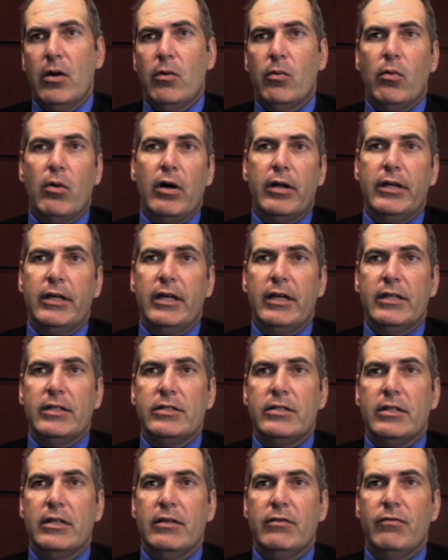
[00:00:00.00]
One
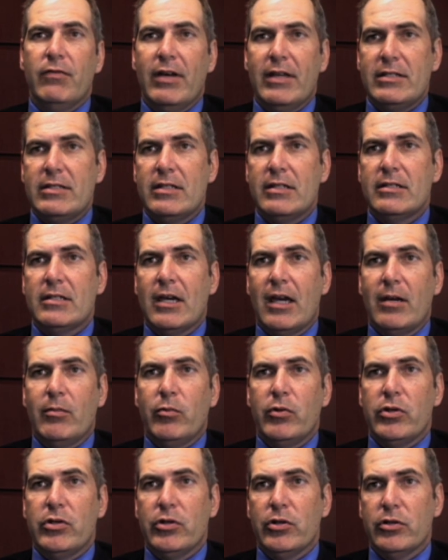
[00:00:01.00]
is invest the time
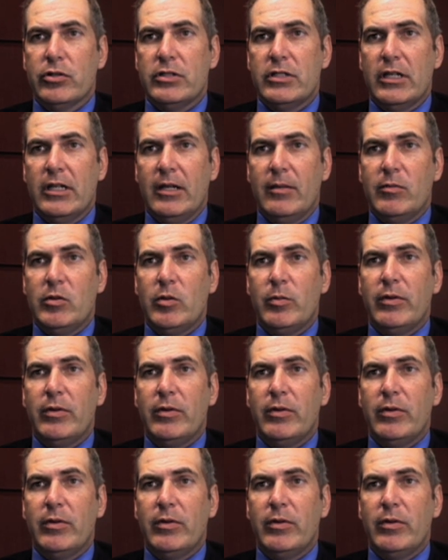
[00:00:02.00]
with your team to